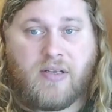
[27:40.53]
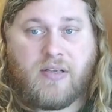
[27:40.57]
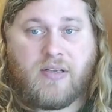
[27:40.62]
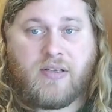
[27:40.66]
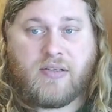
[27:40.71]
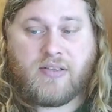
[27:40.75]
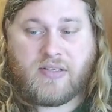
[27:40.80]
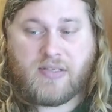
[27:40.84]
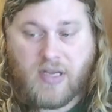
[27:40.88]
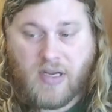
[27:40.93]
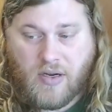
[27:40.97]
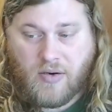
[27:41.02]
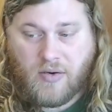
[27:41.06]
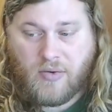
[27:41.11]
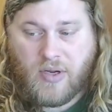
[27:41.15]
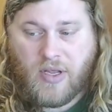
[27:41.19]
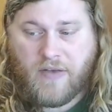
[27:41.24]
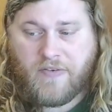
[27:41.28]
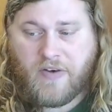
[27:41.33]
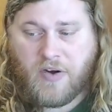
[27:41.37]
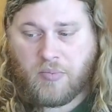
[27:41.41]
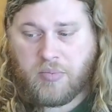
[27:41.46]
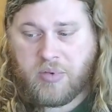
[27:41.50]
So
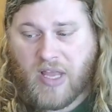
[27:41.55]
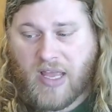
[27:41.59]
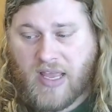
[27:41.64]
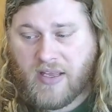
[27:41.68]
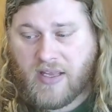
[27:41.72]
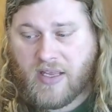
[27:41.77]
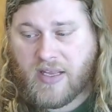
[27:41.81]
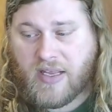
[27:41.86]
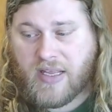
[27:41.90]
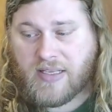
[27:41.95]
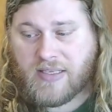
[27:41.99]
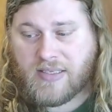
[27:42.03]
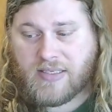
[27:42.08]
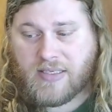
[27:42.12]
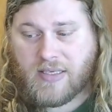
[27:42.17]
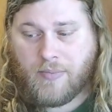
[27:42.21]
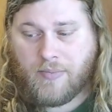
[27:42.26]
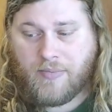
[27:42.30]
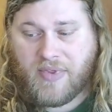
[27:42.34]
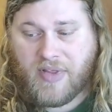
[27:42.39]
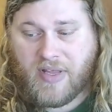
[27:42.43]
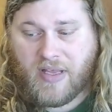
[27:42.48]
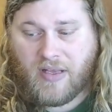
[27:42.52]
if you're playing against
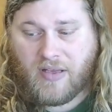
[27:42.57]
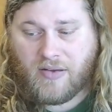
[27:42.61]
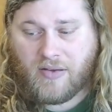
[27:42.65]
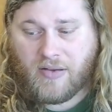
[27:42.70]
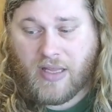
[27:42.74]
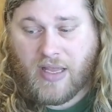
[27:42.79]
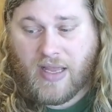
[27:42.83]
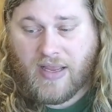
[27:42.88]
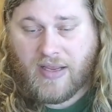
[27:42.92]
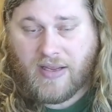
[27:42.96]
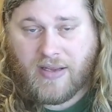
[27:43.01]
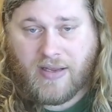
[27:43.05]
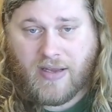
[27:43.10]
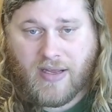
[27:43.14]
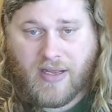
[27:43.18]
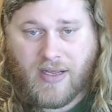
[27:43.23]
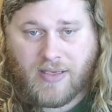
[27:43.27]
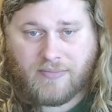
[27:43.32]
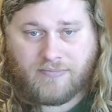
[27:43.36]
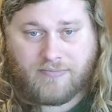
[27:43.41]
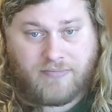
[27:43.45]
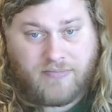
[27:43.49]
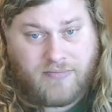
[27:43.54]
something like
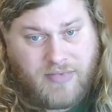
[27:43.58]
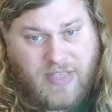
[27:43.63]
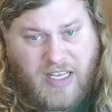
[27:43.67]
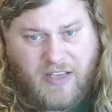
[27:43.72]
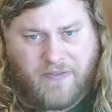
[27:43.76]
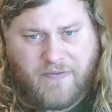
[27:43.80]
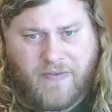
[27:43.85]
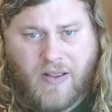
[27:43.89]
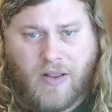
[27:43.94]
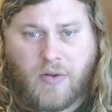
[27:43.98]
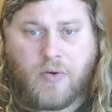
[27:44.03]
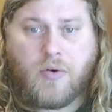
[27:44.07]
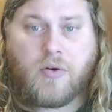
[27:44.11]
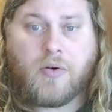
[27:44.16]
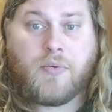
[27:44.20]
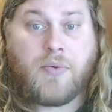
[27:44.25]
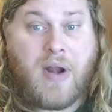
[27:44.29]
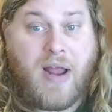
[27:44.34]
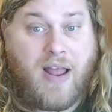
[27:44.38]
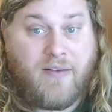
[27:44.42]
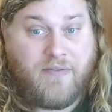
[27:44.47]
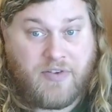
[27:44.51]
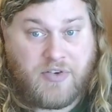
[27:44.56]
Felgor
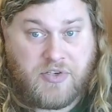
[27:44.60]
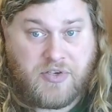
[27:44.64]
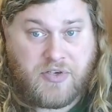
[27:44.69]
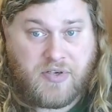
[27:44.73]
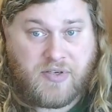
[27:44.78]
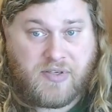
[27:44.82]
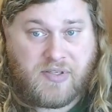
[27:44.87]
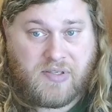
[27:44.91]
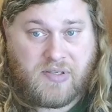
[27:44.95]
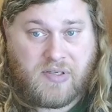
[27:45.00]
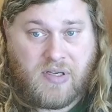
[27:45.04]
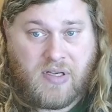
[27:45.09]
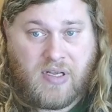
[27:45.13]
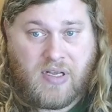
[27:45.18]
Ravagers,